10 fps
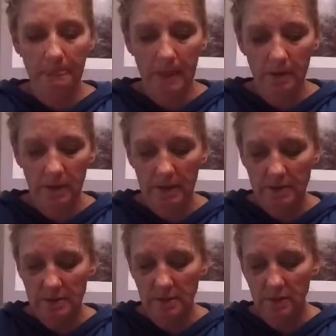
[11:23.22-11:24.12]
Alright,
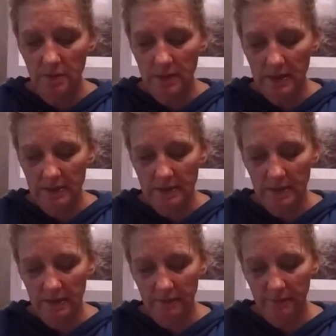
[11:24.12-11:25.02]
so that's
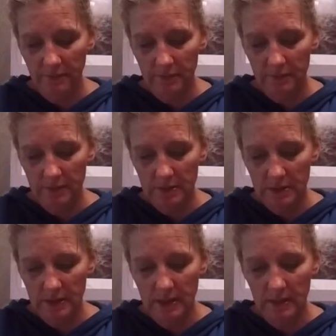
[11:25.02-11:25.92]
it for
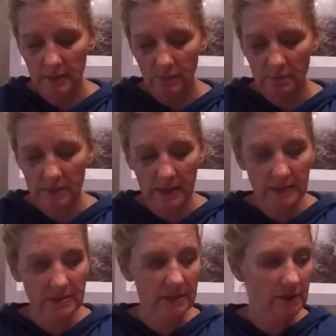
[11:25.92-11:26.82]
today with back
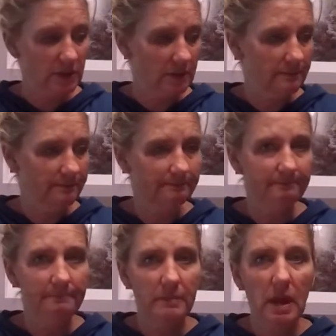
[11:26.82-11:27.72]
stitching.
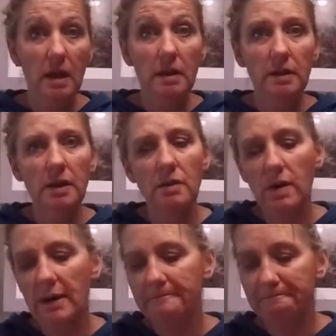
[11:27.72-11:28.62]
You know
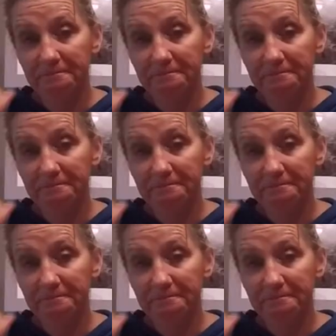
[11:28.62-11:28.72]
what?